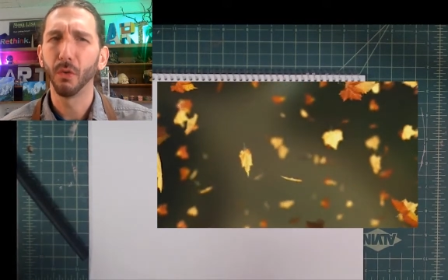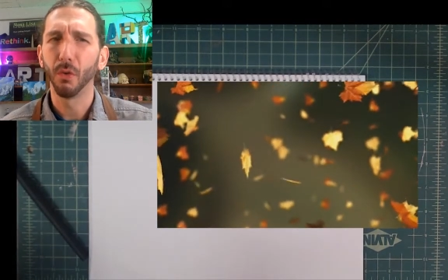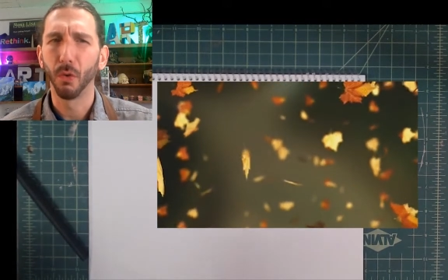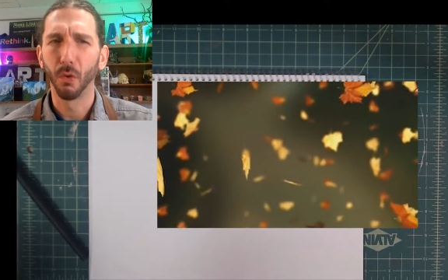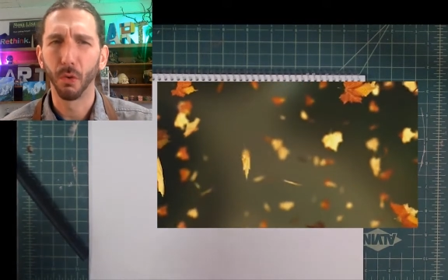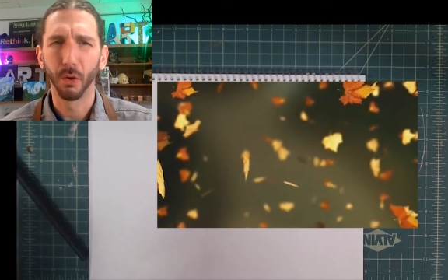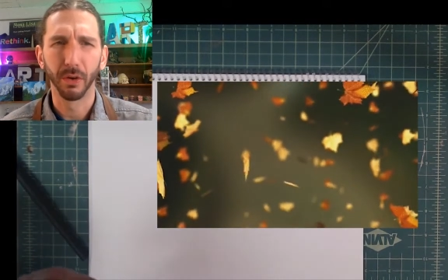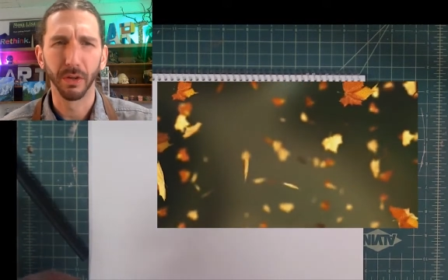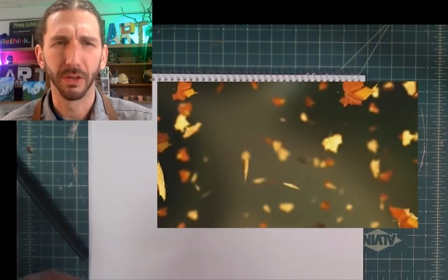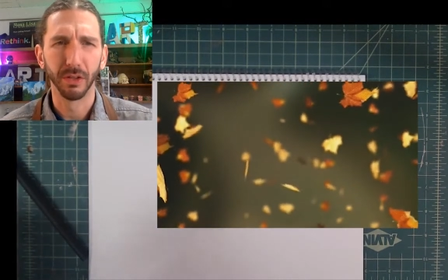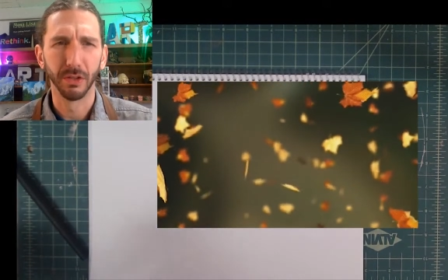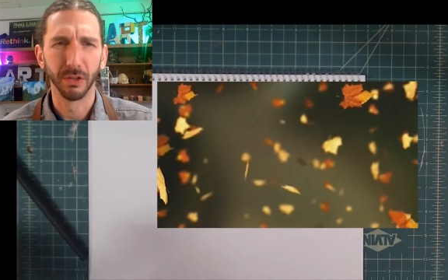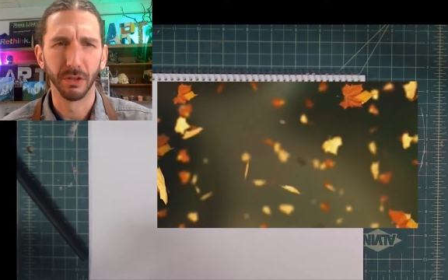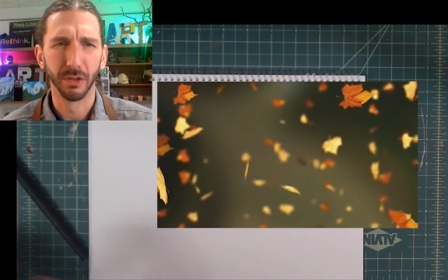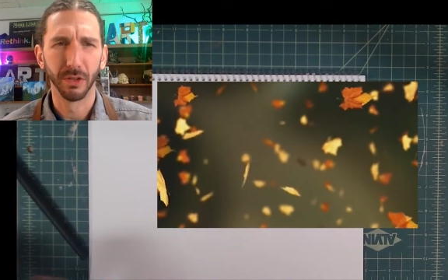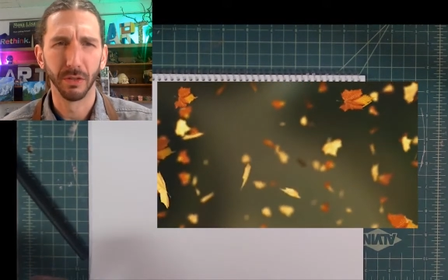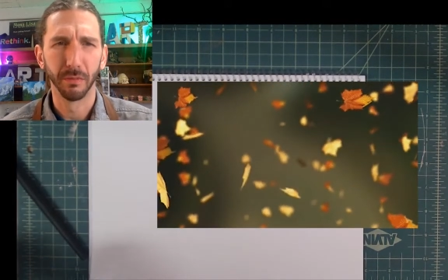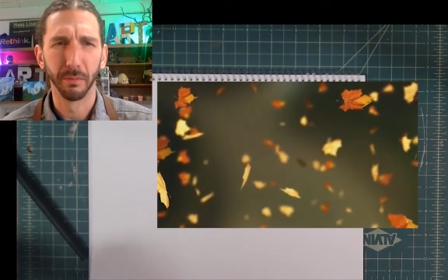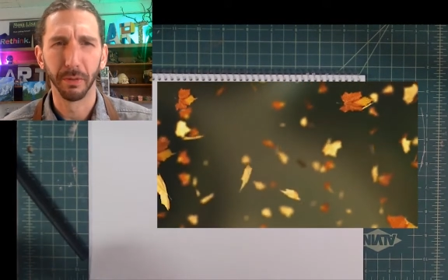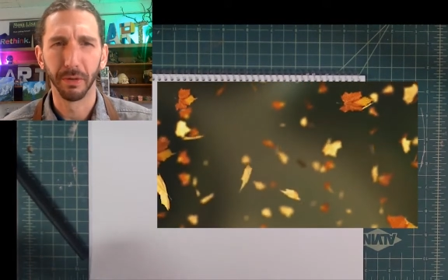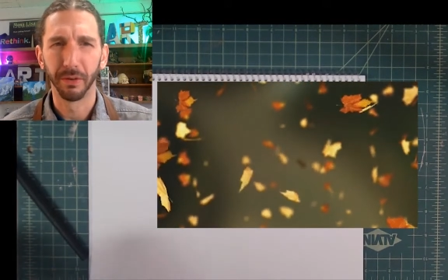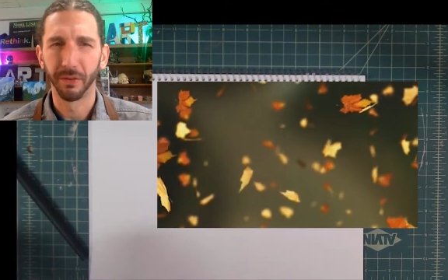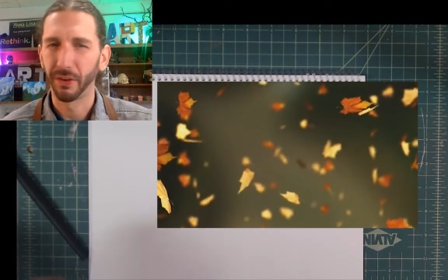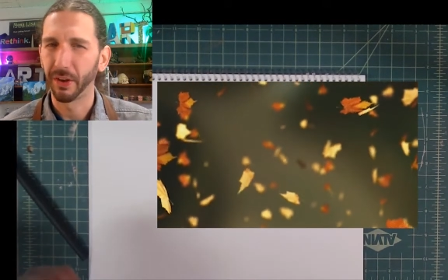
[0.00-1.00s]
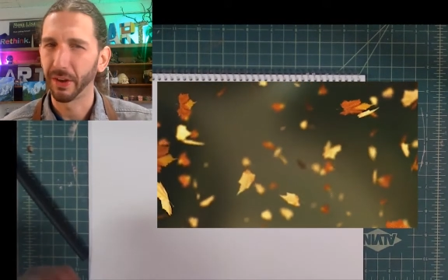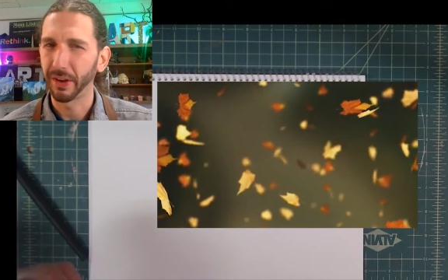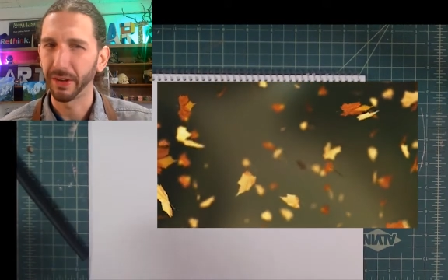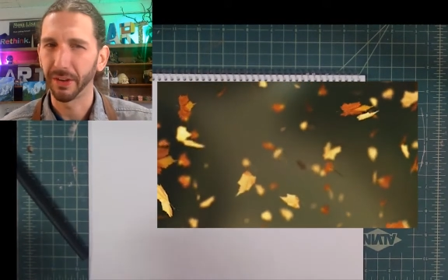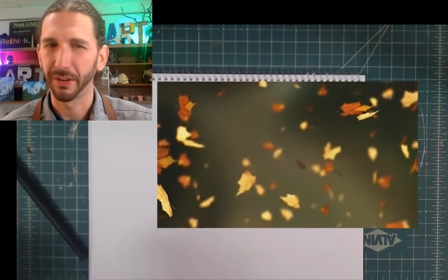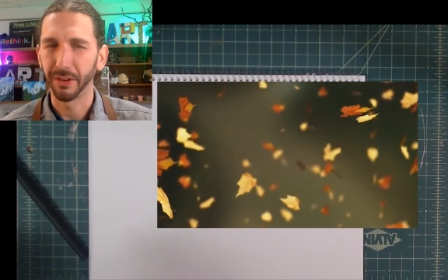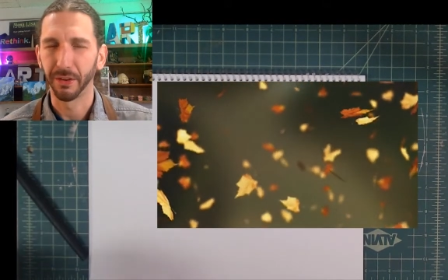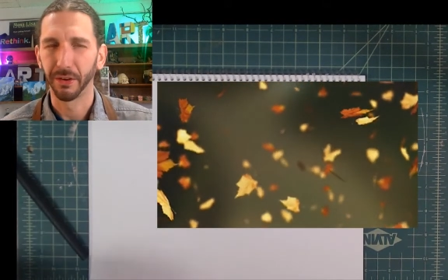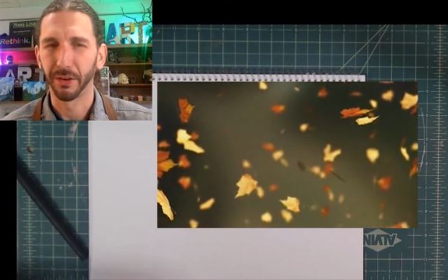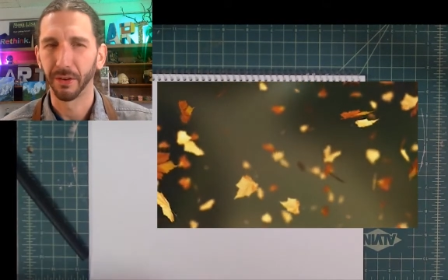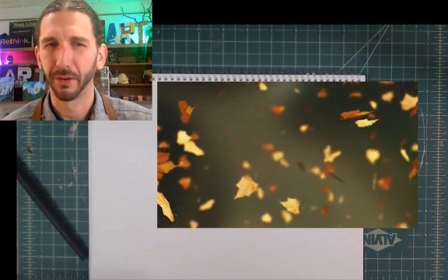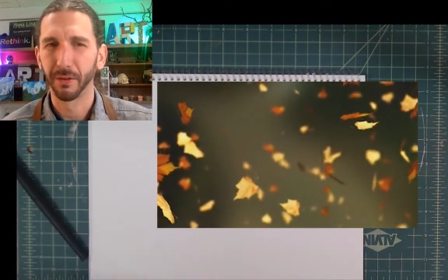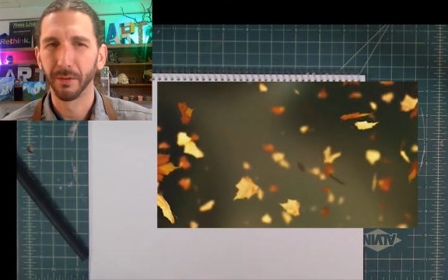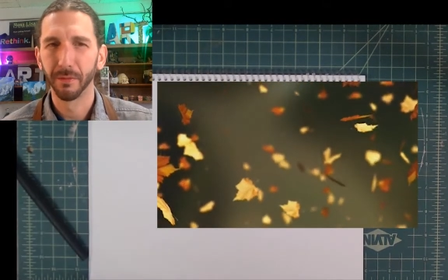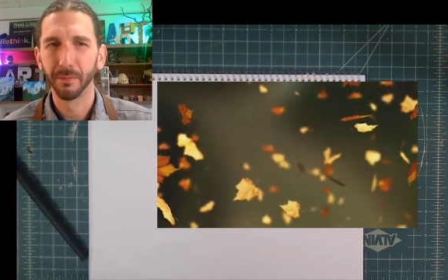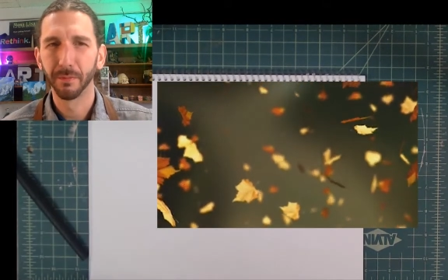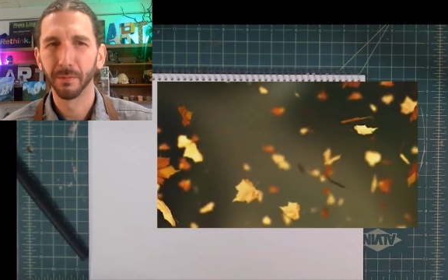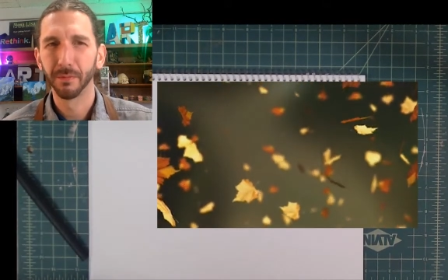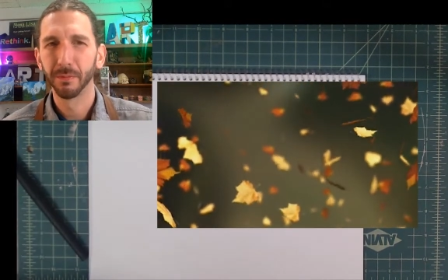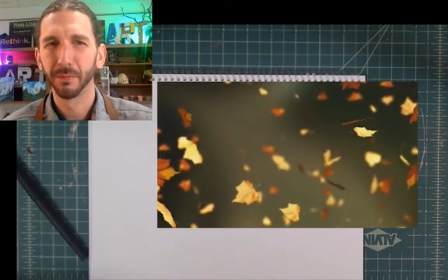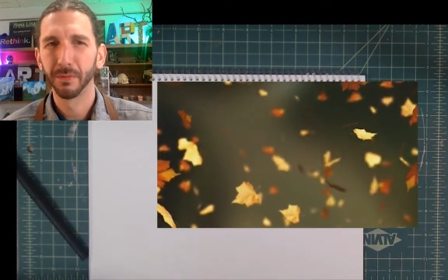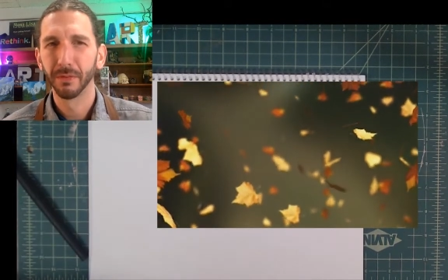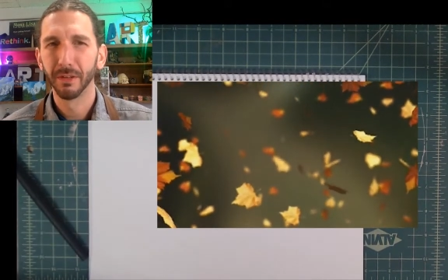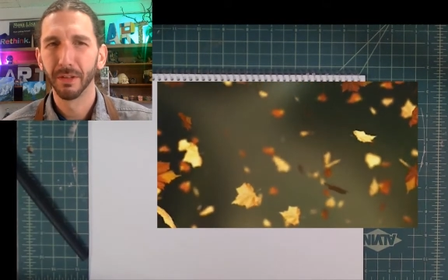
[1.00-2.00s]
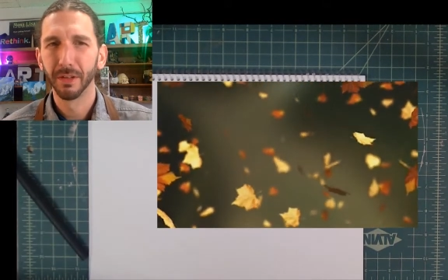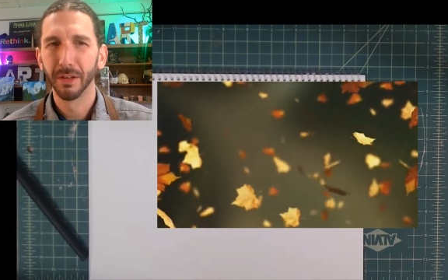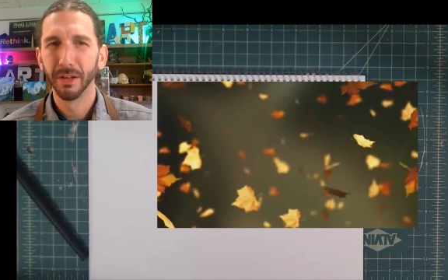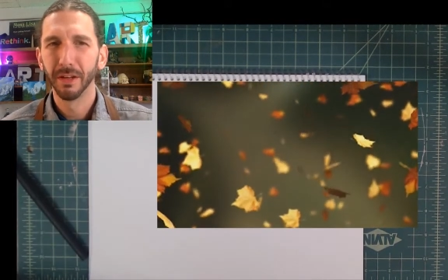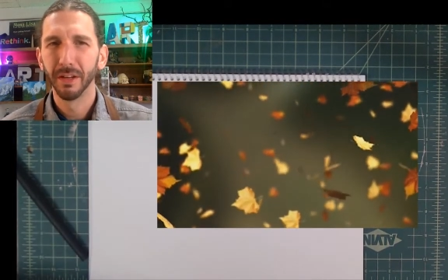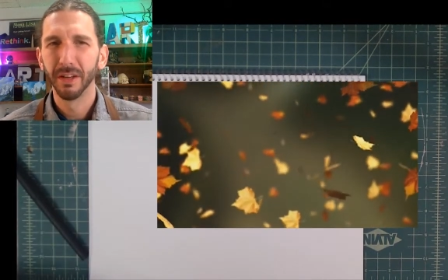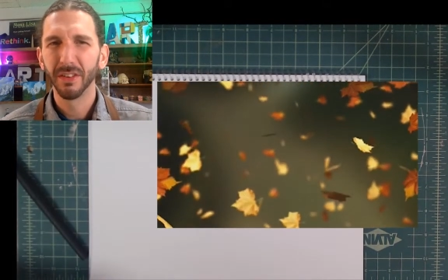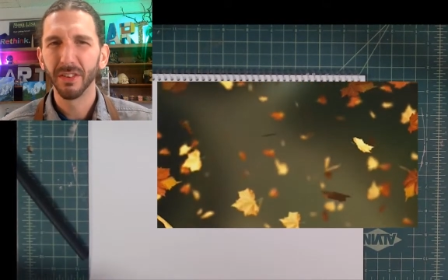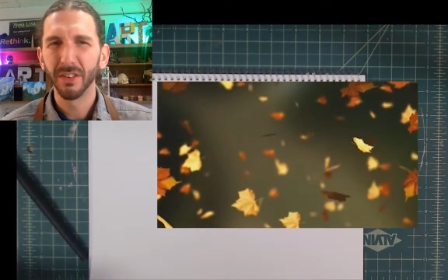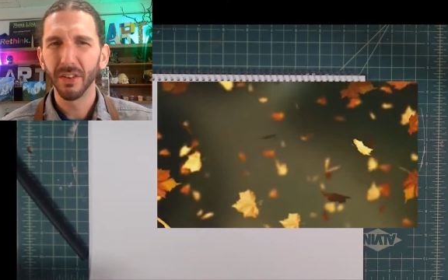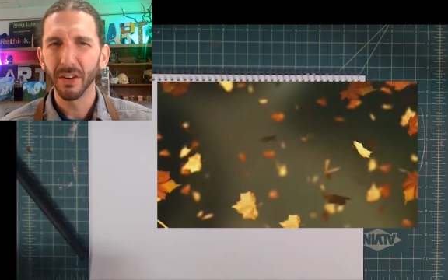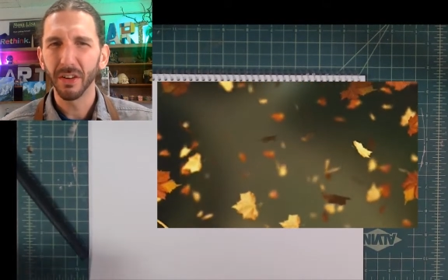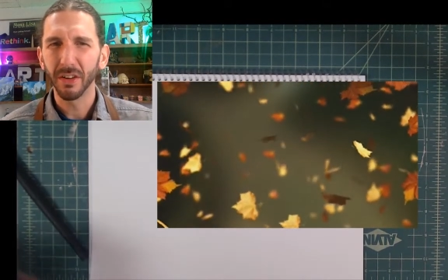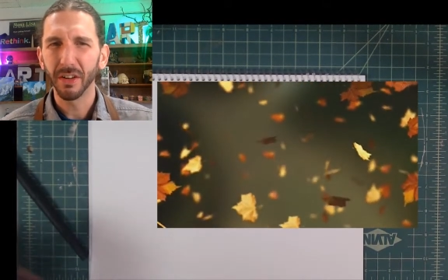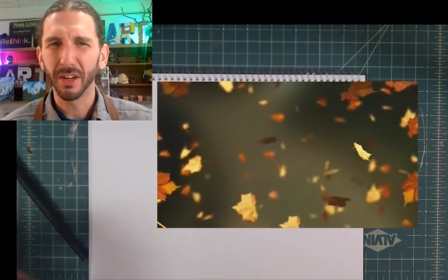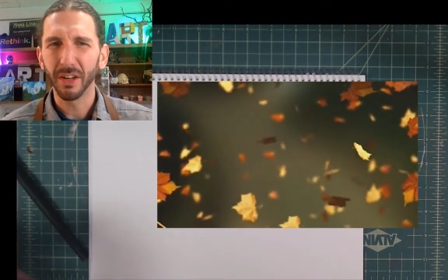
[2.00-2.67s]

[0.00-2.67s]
orange in particular. Is there a